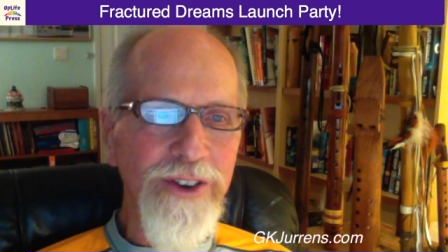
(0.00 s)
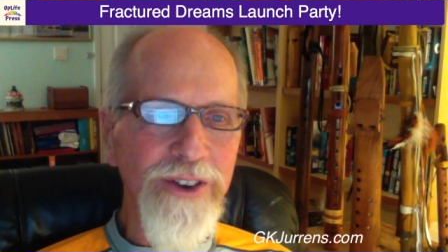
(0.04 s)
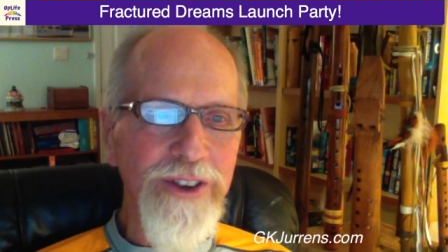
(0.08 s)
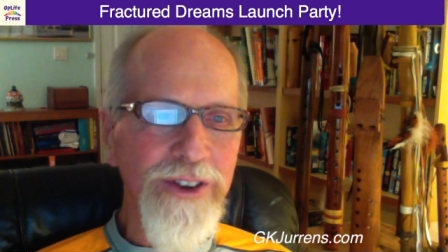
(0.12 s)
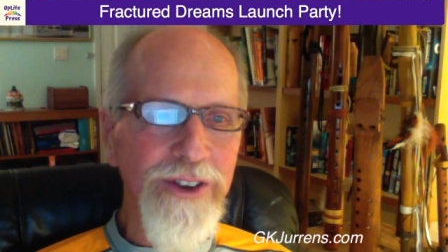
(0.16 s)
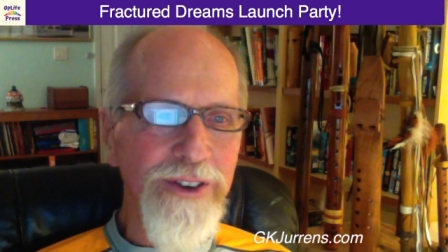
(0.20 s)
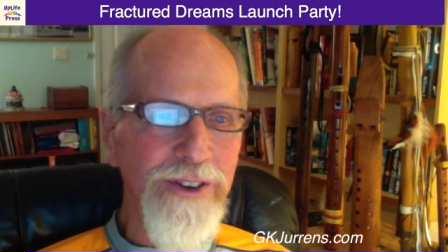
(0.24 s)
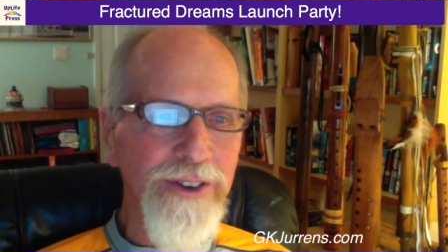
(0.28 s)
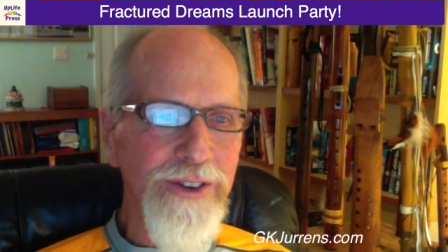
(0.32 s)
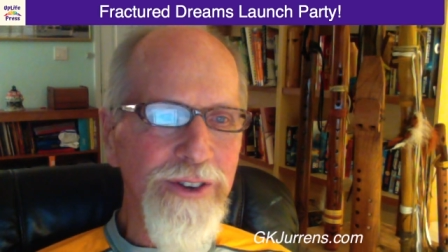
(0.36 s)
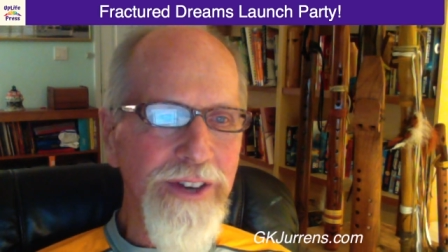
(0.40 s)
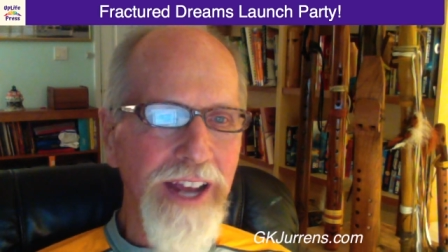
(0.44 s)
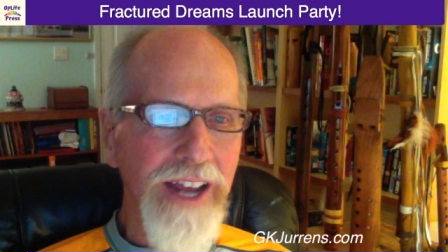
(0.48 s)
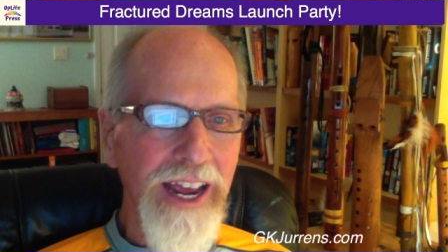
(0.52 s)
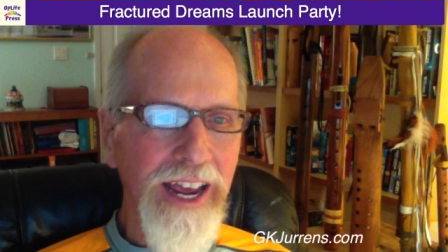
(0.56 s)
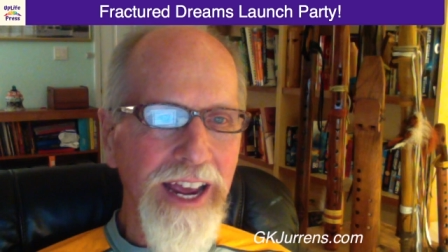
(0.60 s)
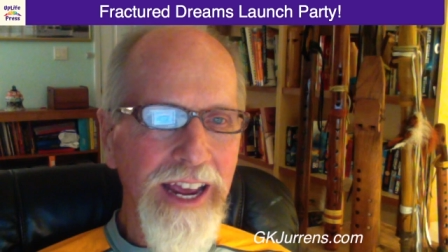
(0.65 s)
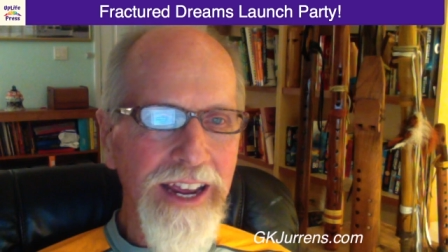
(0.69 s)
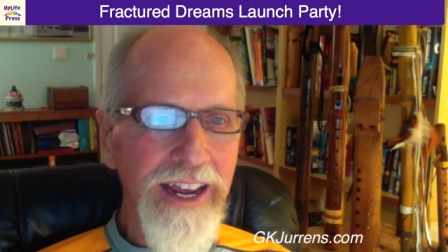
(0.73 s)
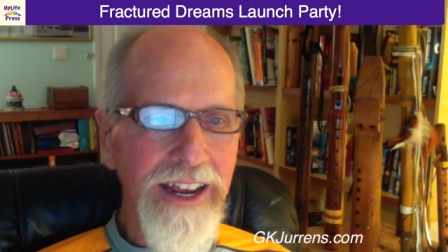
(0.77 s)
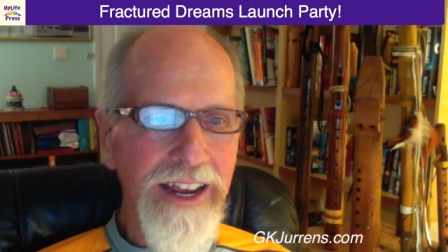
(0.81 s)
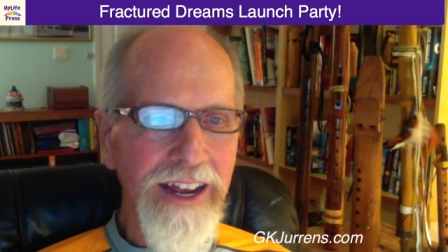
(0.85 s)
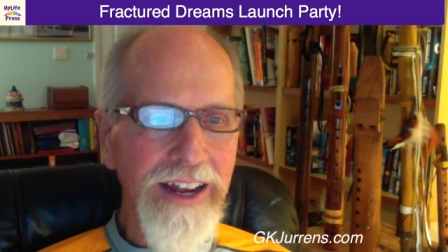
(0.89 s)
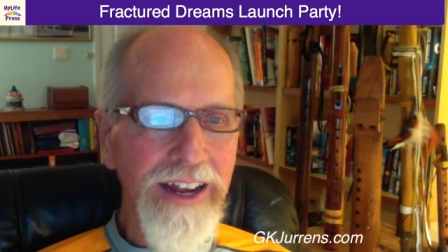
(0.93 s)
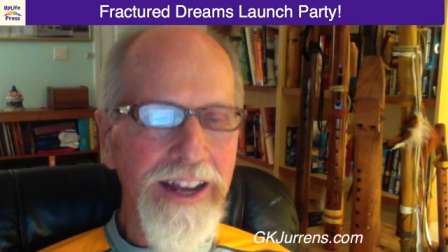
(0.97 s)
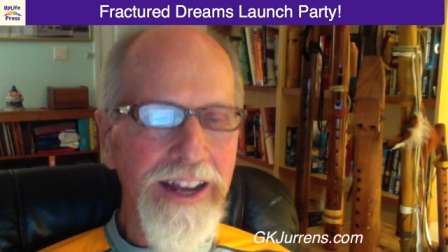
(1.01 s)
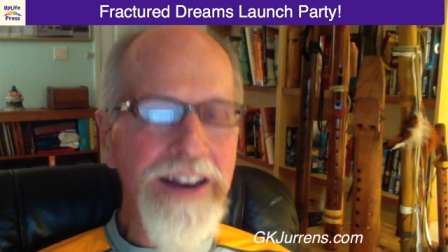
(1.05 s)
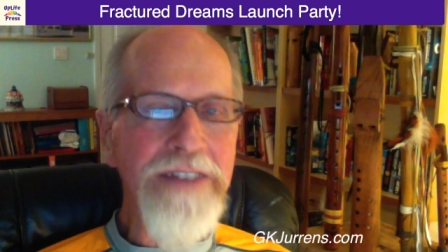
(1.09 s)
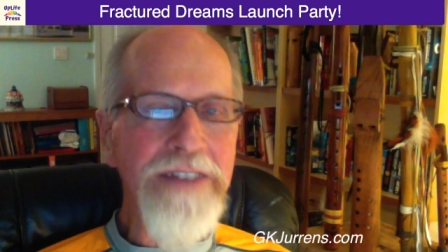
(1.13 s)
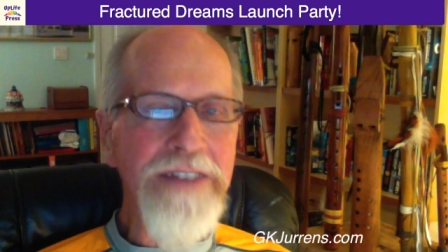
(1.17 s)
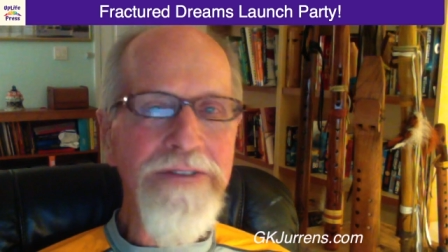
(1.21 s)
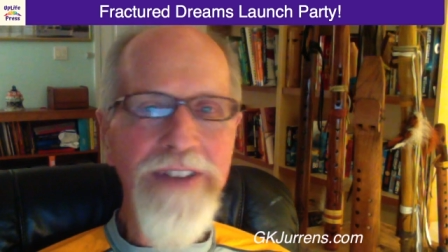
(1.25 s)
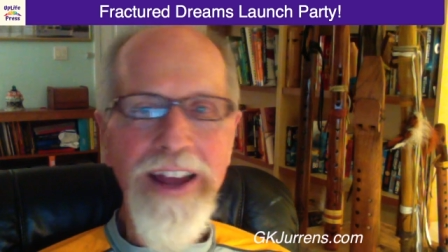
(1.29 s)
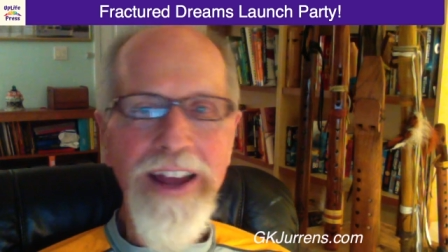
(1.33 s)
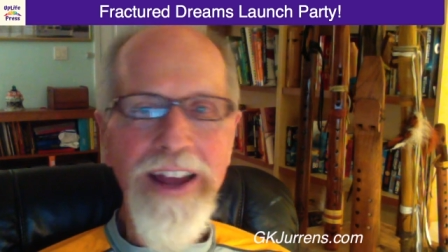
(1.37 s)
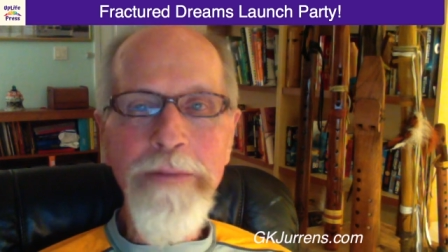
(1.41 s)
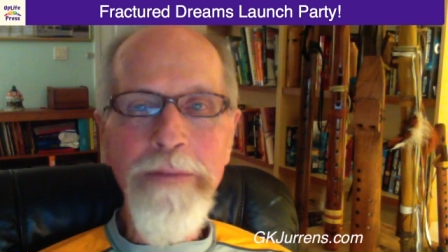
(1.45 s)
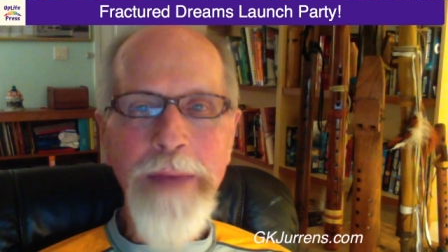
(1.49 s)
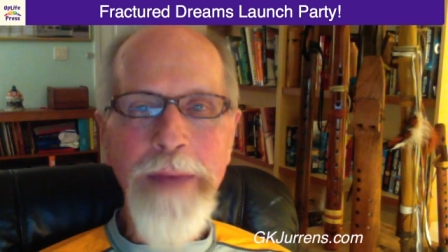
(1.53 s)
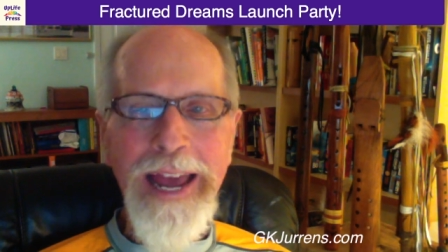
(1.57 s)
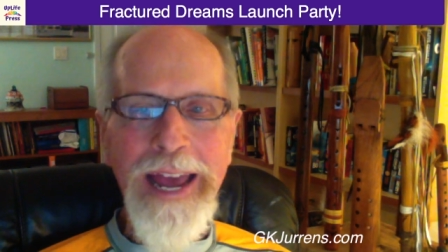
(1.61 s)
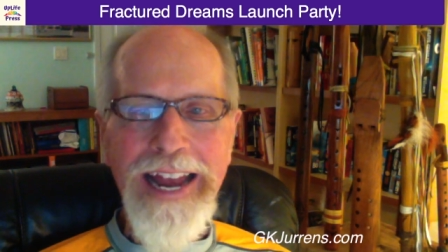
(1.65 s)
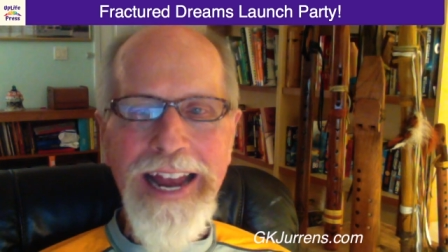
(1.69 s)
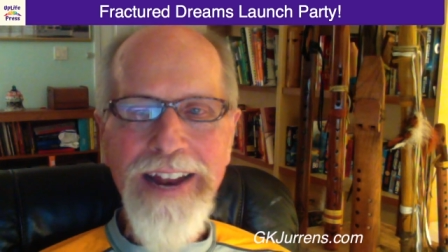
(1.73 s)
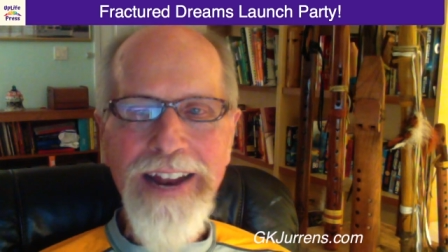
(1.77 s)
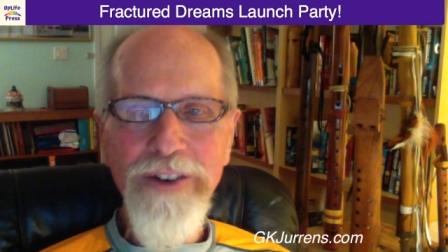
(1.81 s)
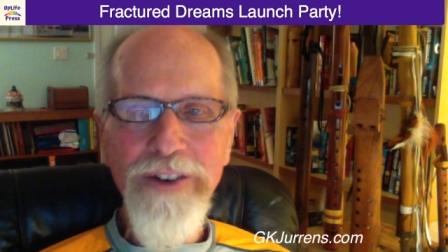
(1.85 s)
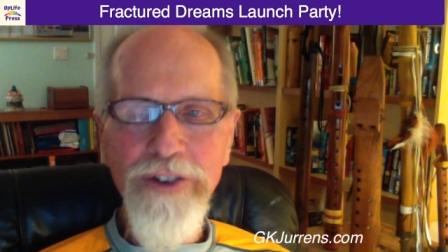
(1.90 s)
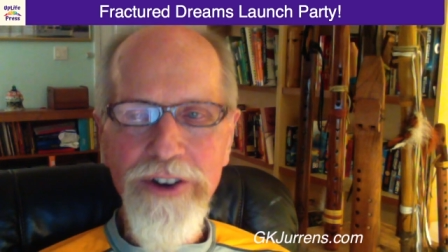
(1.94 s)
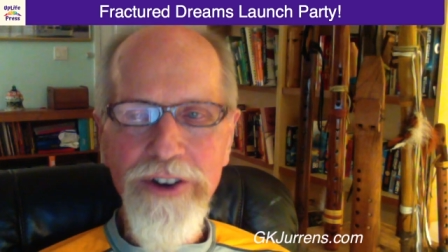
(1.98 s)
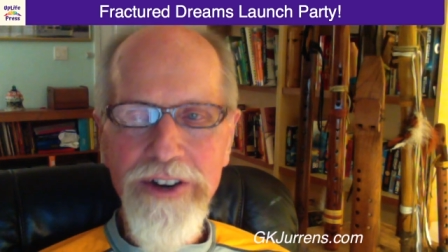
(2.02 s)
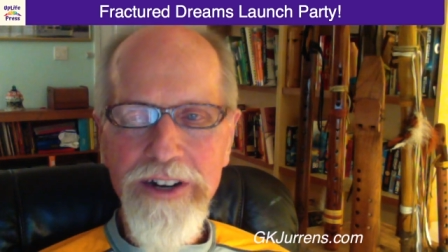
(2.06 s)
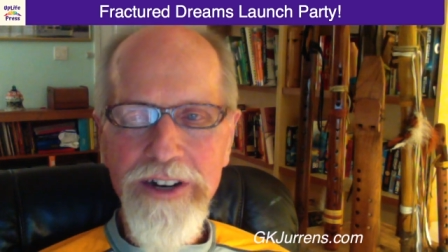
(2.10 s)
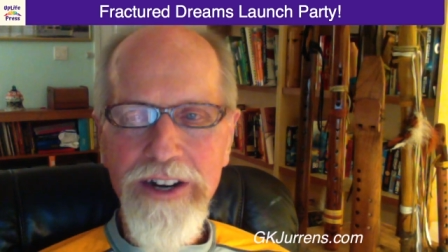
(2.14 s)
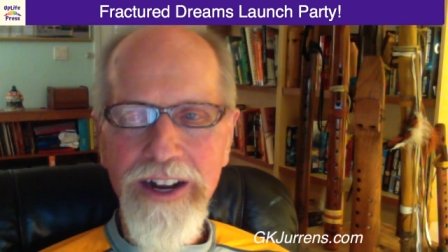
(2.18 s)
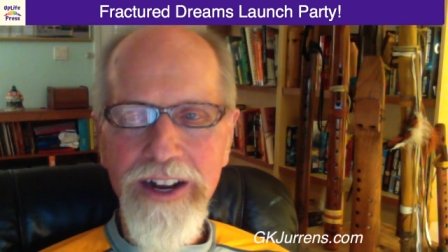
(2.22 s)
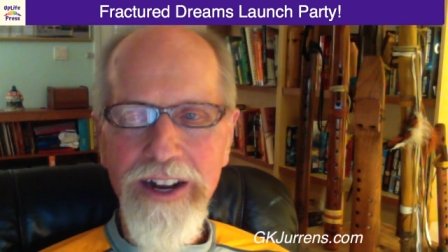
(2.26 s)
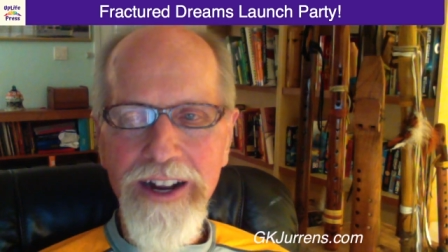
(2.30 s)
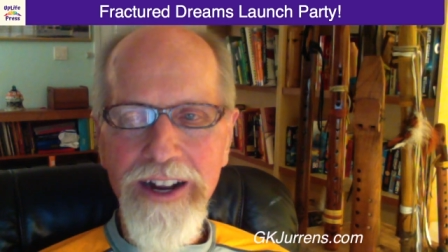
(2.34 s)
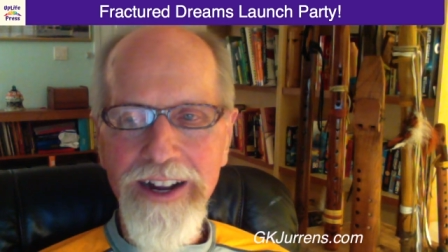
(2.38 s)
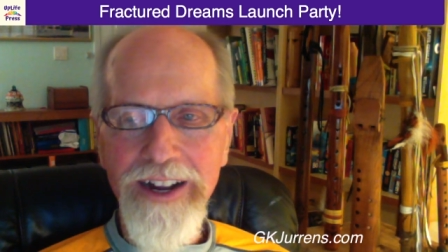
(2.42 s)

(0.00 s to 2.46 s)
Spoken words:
used an event manager.